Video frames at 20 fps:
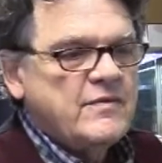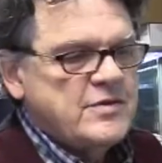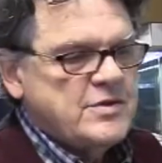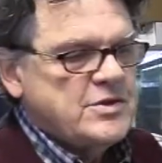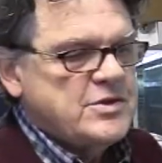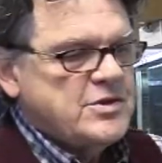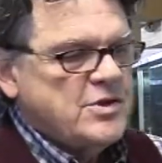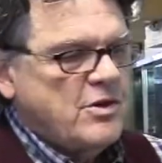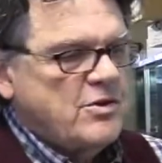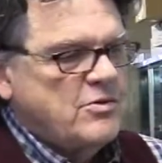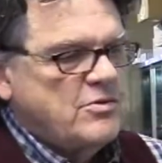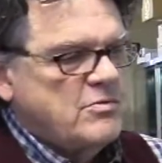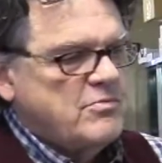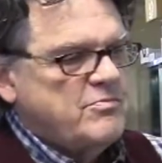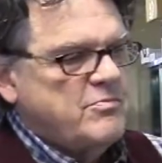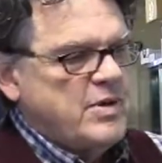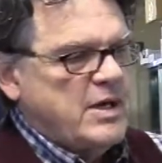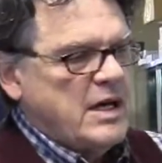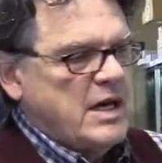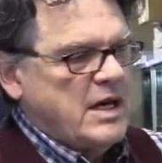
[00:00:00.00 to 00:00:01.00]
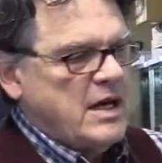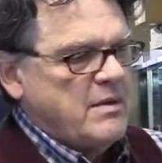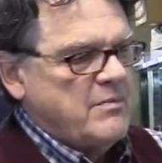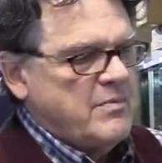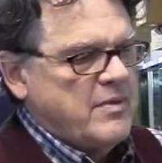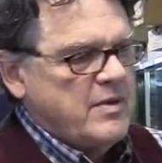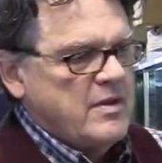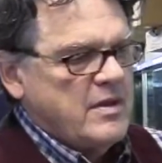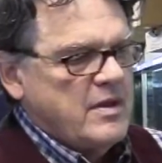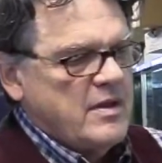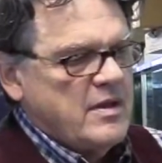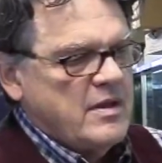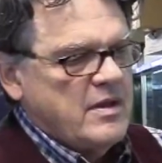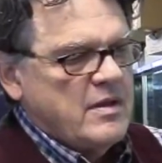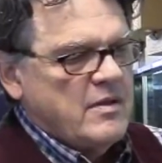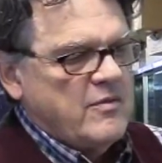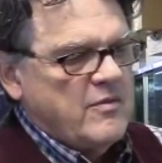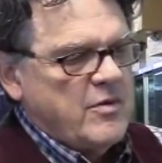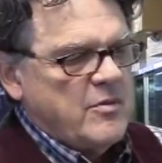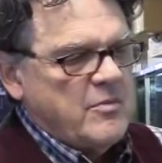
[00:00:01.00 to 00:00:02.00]
stone pipe
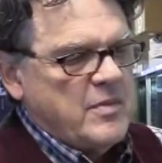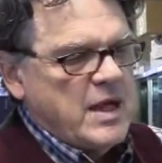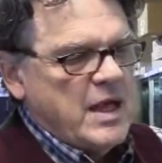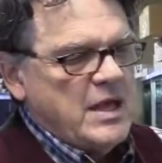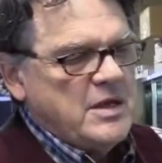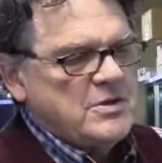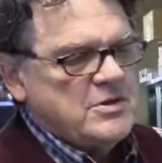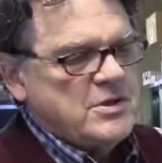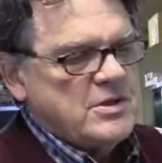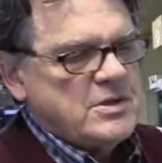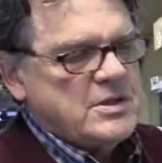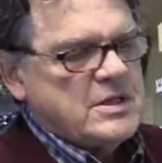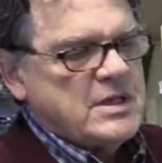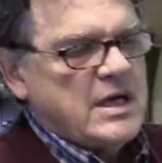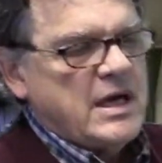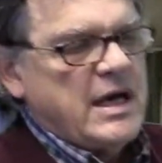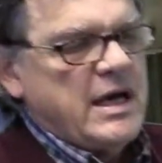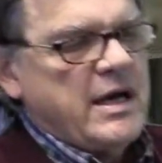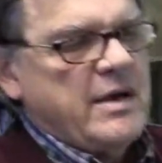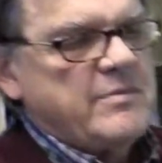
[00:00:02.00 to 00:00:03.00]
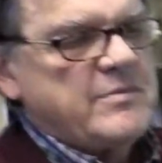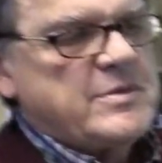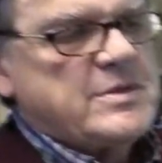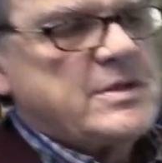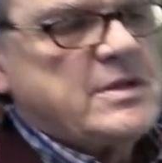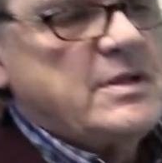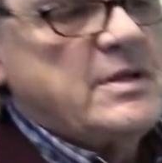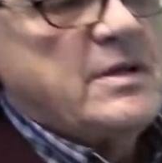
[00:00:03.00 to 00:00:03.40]
from ancient times